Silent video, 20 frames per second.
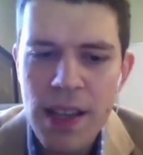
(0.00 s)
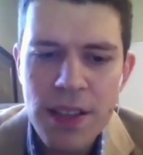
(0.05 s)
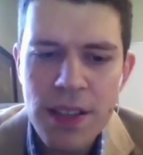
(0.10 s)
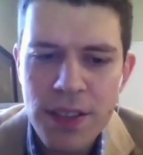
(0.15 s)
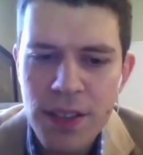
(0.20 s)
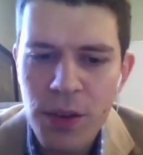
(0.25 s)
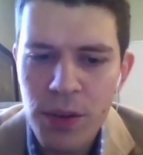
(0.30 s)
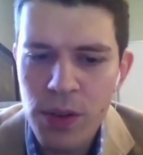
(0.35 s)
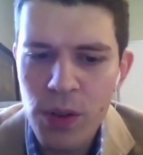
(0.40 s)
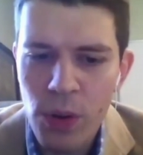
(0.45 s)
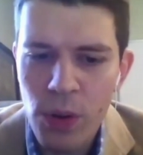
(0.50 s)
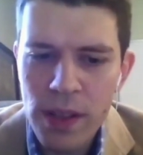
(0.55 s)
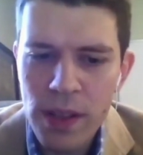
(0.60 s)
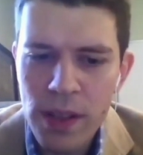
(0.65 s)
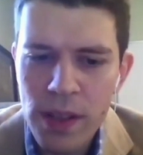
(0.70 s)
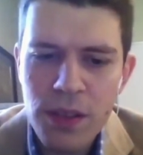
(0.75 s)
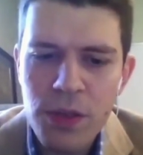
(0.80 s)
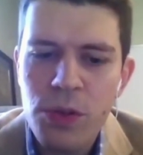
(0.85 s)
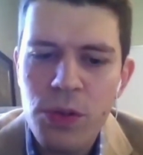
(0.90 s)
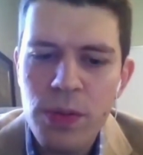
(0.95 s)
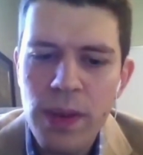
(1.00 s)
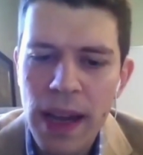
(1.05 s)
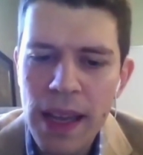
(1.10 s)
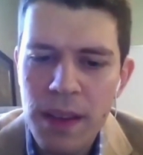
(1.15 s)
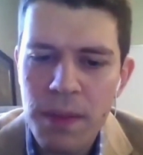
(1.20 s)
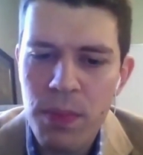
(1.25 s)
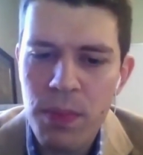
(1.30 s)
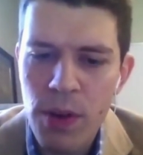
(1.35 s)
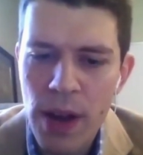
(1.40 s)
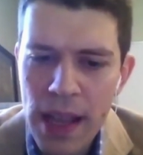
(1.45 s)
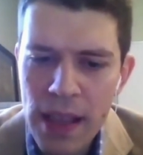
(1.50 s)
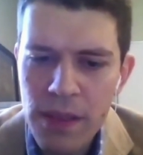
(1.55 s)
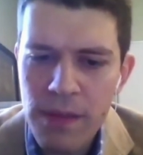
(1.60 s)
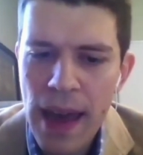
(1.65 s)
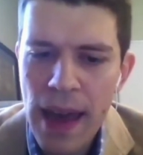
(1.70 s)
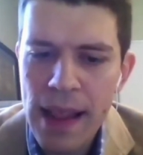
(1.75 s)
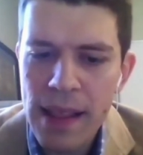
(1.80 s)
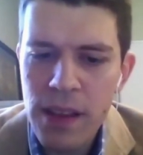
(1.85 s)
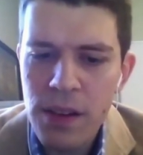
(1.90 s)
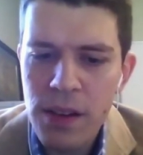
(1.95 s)
So in order to create
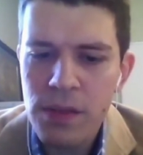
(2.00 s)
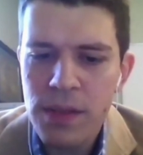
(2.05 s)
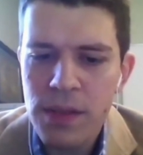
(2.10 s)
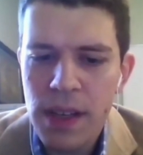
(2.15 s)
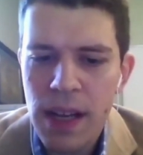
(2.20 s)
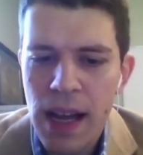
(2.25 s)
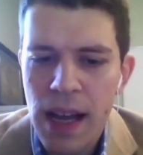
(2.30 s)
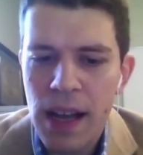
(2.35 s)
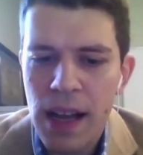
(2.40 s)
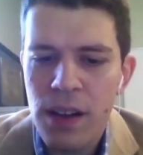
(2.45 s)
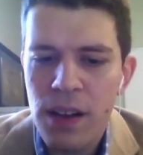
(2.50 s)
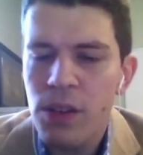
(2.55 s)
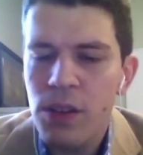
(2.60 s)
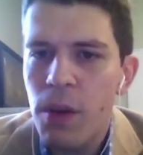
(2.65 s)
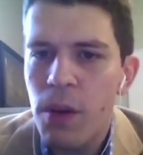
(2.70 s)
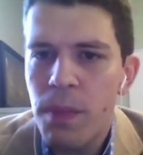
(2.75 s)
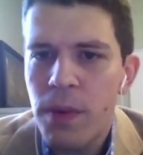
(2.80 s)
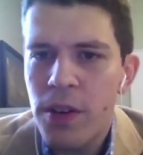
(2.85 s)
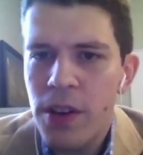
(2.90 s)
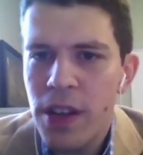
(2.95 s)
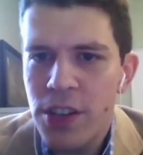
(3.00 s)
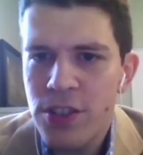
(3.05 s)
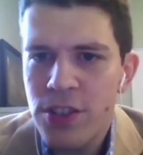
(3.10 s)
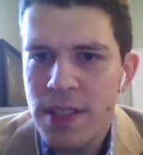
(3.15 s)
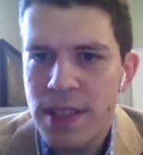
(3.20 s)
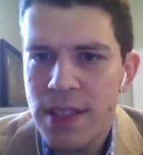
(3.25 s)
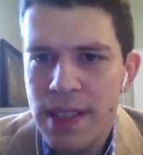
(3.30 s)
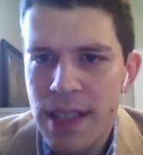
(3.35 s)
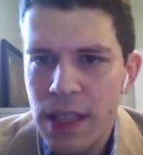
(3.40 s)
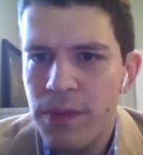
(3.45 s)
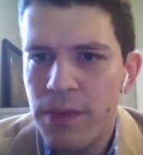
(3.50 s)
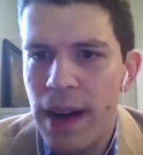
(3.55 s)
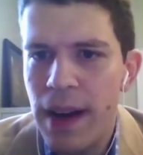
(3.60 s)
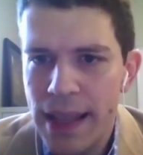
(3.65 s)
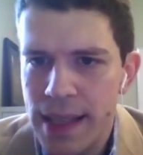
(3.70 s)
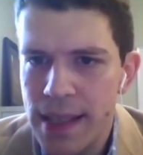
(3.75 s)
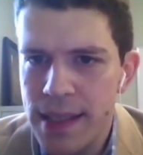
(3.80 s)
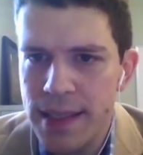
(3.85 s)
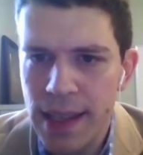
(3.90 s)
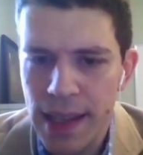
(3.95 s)
brand value, corporations need
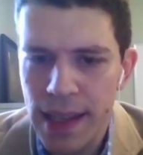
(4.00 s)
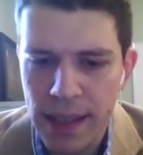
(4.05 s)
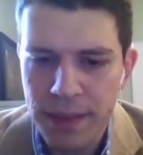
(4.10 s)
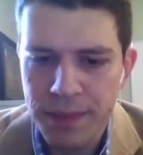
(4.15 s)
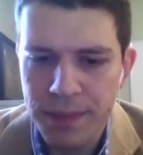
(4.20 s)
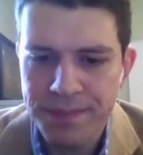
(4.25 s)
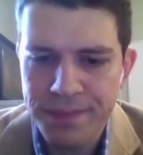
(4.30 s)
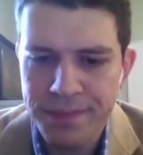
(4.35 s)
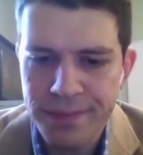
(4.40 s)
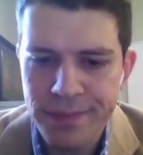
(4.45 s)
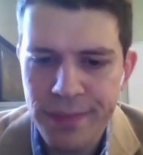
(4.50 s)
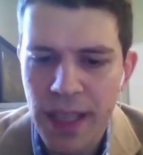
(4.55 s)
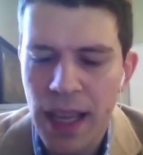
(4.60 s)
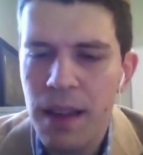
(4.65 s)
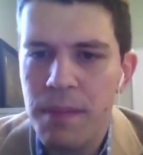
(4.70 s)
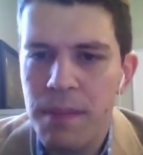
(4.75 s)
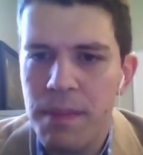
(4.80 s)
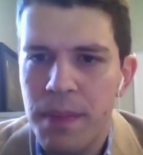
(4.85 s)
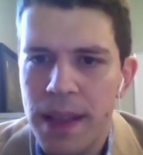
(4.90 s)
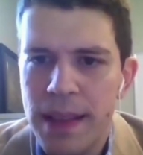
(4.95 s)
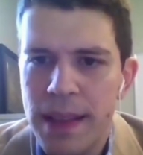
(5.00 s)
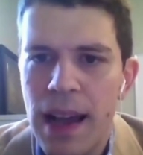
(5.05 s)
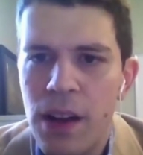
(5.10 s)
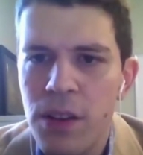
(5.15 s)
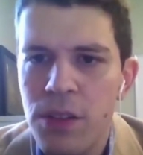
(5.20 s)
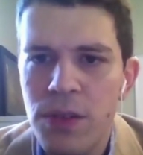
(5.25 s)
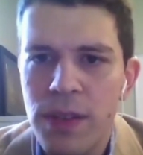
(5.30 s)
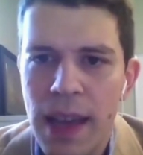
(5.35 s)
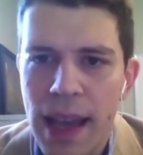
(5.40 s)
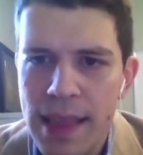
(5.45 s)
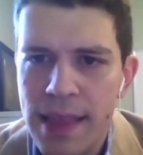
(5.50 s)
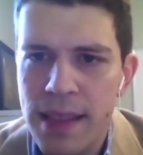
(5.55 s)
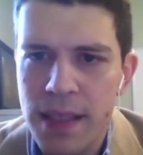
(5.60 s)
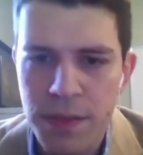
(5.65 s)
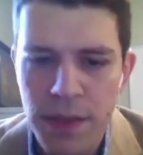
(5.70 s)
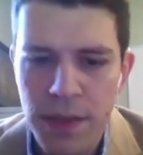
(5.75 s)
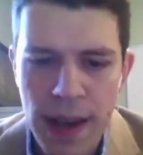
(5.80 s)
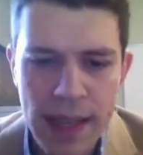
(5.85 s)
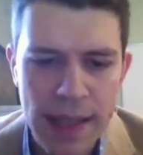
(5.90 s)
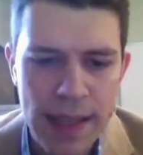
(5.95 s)
financing. Yeah, but how to get this
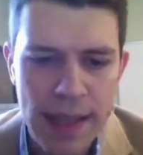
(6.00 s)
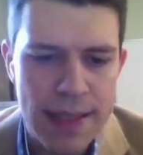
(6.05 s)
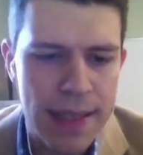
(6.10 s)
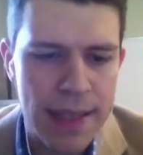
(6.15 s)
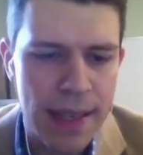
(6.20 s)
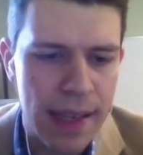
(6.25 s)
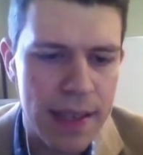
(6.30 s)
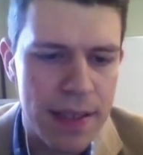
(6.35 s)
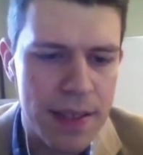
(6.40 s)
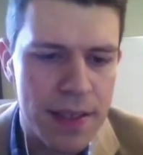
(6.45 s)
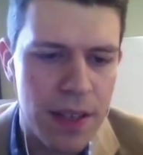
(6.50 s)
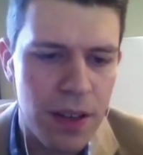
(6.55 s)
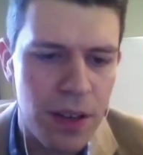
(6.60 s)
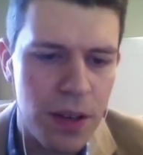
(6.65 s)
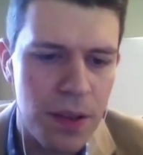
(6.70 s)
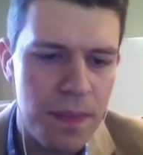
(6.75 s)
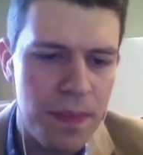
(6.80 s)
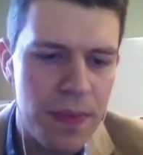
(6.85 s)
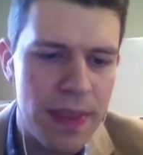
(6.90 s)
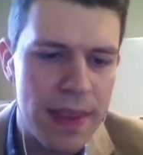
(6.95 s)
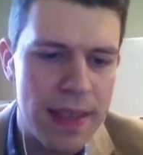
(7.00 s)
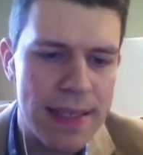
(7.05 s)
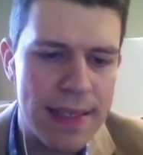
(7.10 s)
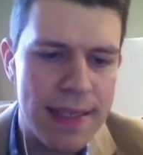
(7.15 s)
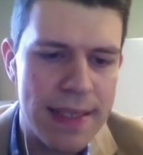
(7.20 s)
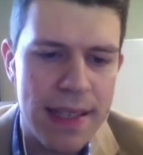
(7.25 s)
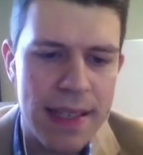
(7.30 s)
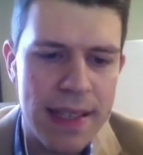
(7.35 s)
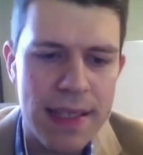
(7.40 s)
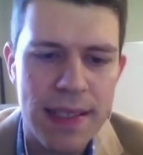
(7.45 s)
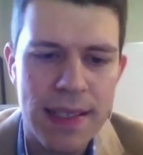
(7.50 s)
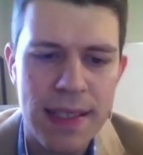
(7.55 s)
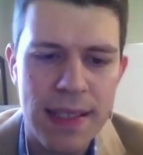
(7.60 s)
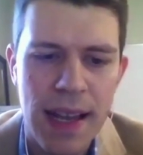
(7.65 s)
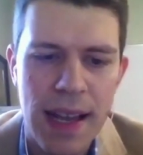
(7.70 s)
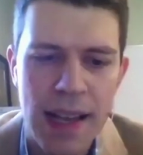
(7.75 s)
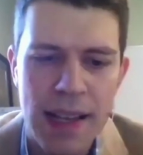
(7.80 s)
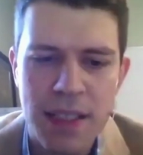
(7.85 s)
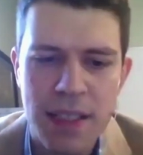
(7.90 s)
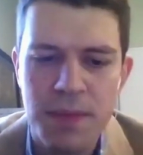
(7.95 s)
financing? So since
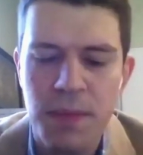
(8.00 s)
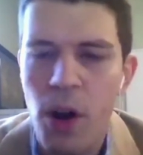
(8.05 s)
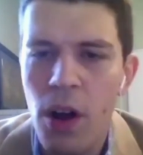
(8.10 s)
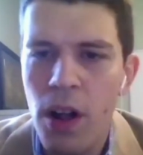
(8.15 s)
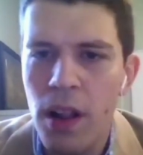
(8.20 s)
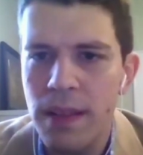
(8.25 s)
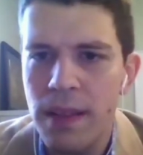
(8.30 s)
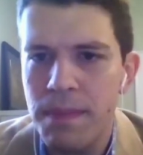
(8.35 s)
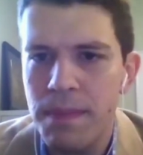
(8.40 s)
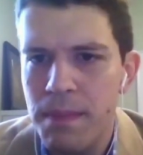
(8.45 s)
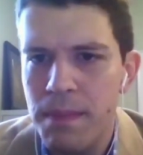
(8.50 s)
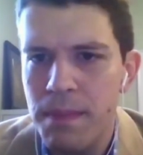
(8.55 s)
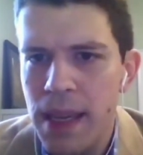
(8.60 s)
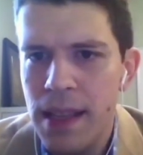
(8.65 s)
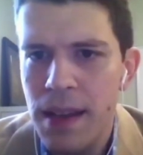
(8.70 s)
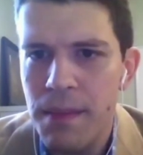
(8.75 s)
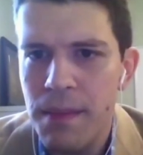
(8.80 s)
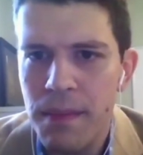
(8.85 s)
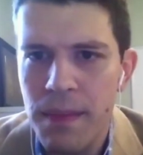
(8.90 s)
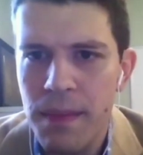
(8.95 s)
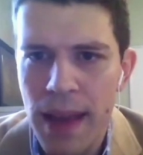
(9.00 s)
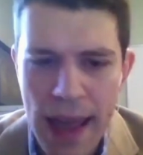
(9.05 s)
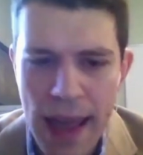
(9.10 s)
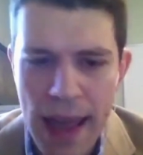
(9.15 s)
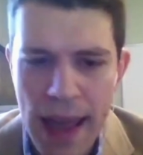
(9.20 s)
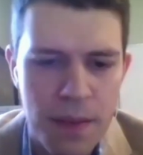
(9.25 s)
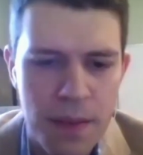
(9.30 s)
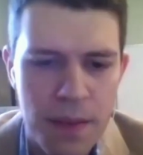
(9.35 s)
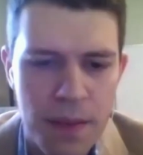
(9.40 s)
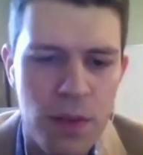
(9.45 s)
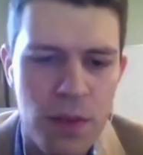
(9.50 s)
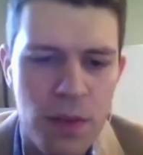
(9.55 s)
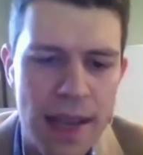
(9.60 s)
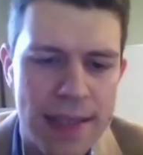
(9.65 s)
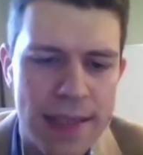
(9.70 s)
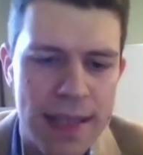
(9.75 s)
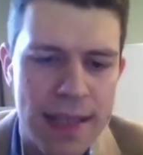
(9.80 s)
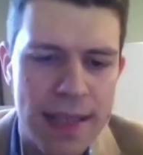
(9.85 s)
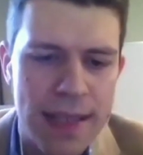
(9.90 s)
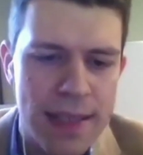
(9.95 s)
small and medium
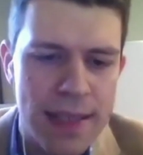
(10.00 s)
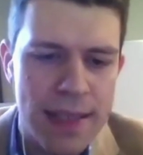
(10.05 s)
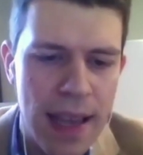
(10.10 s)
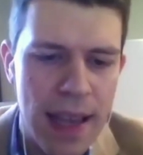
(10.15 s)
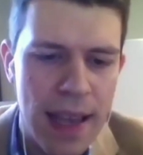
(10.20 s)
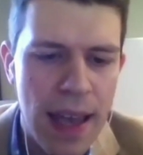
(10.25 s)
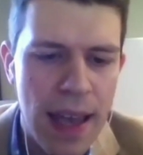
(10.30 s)
enterprises